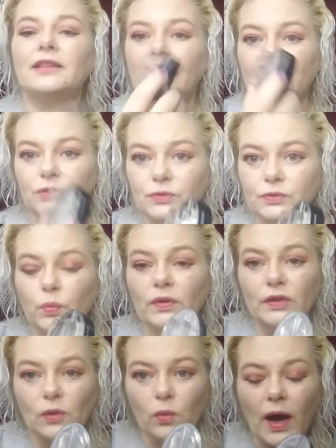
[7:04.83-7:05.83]
They do
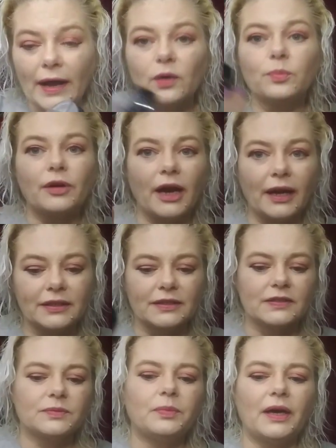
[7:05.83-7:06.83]
require
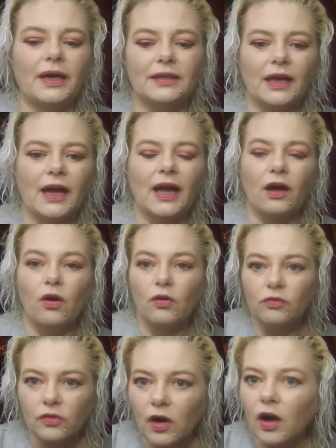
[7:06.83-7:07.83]
practice, but I,
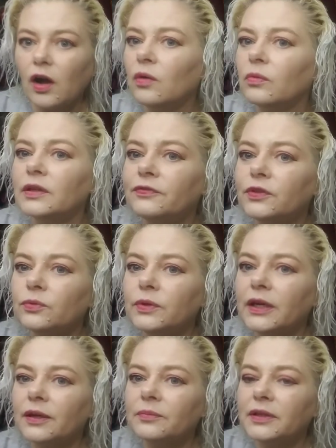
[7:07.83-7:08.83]
overall, if you
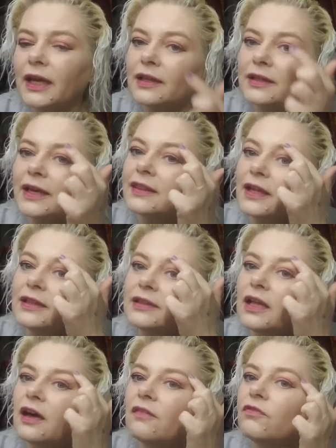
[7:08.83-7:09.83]
get them down, like, I
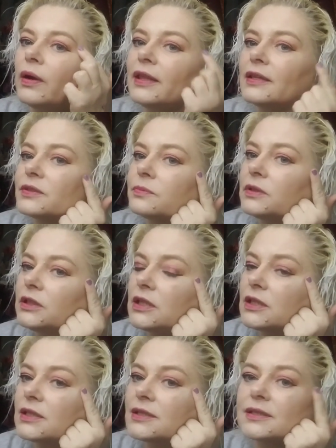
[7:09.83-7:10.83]
love the way this one
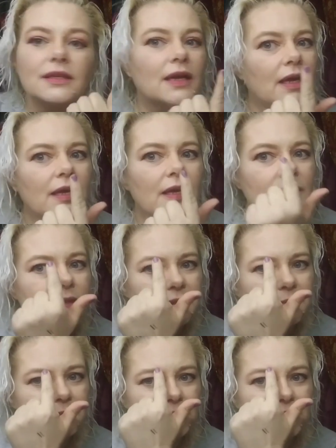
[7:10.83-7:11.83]
looks.
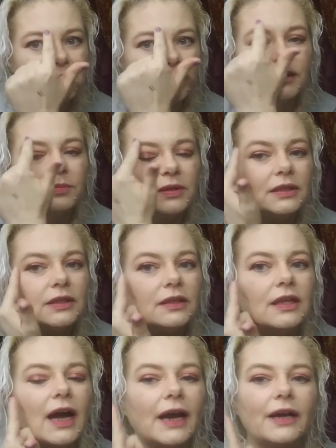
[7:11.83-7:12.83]
This one just needed to be a
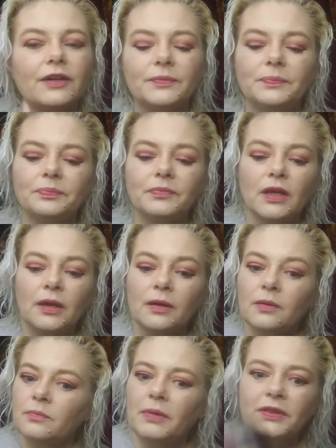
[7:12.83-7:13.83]
little higher
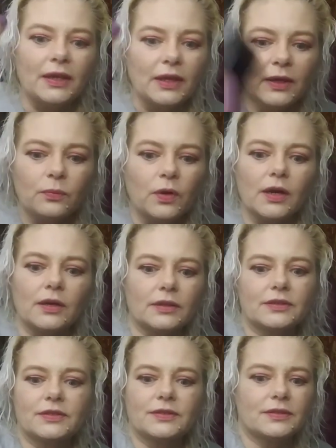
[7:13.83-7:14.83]
but they it
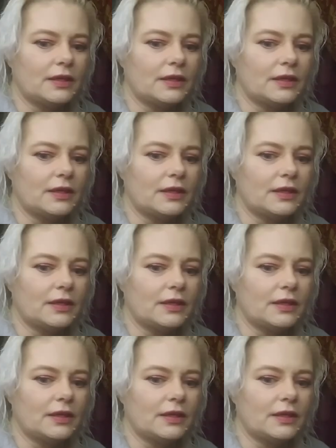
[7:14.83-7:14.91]
works.